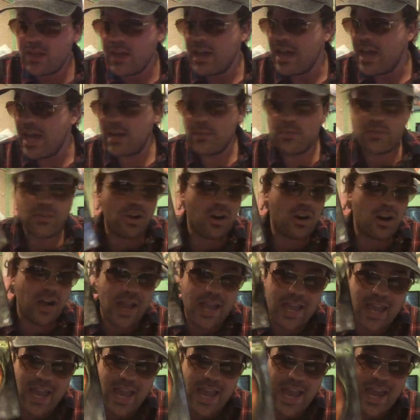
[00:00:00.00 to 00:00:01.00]
And I'm sorry,
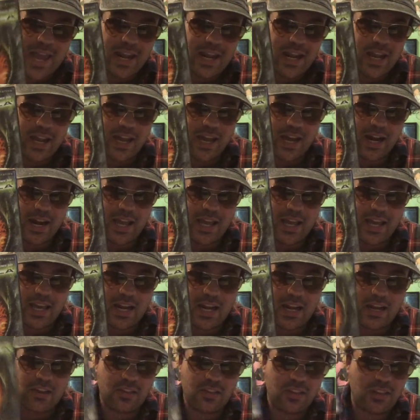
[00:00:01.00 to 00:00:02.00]
I hate and I and I hate.
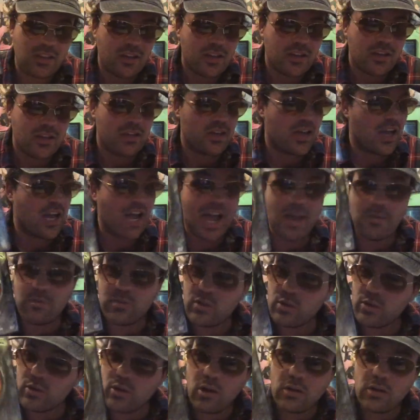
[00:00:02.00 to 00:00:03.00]
And I, I'm
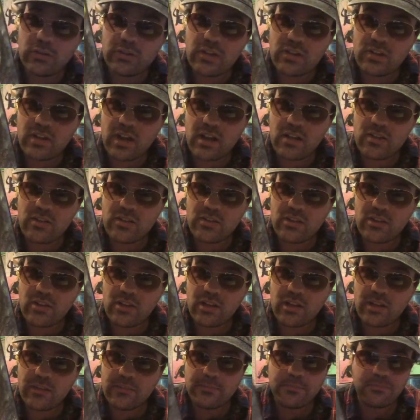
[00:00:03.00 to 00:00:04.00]
still calling this
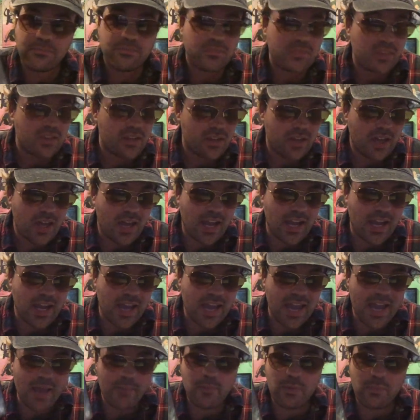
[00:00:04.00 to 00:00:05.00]
Godzilla. I
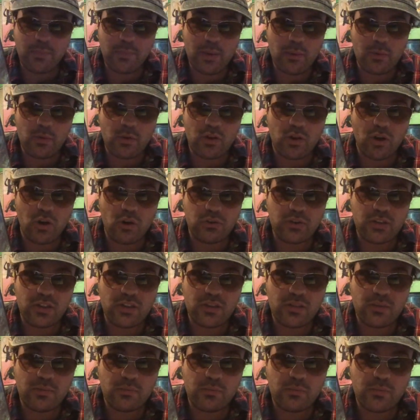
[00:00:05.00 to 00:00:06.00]
hate when people call
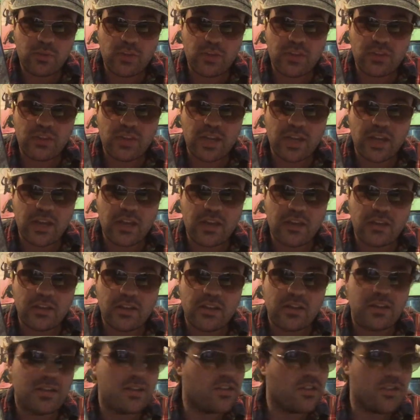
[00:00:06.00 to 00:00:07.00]
this this thing
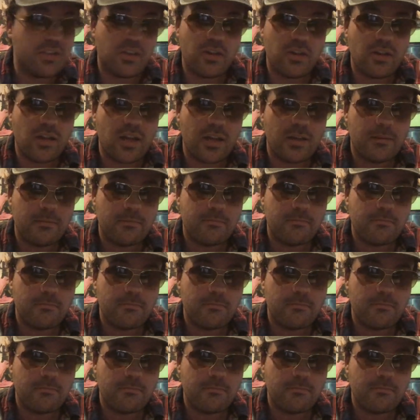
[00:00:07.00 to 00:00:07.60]
Zilla.